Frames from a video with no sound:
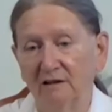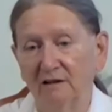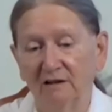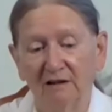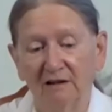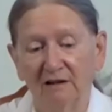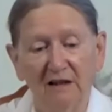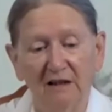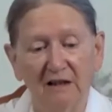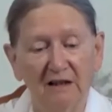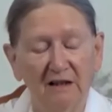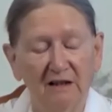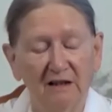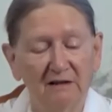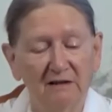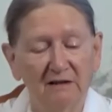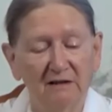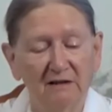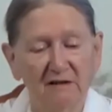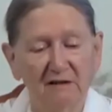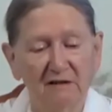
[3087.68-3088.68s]

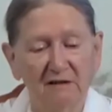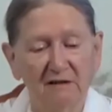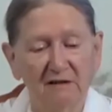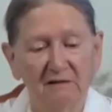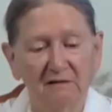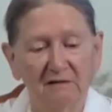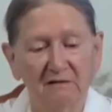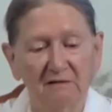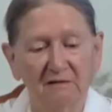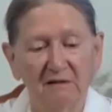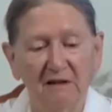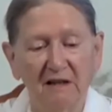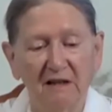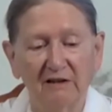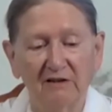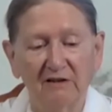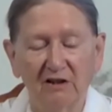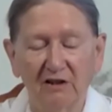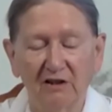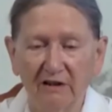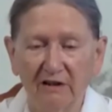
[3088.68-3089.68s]
And
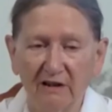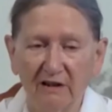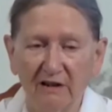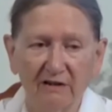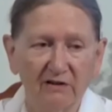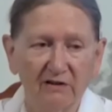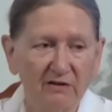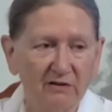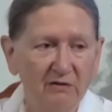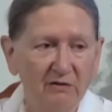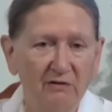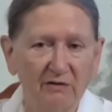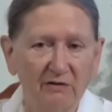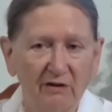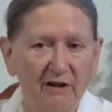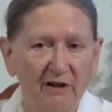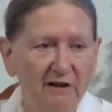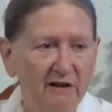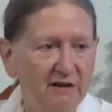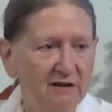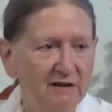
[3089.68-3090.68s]
actually, that's not
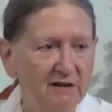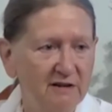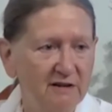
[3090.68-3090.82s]
right.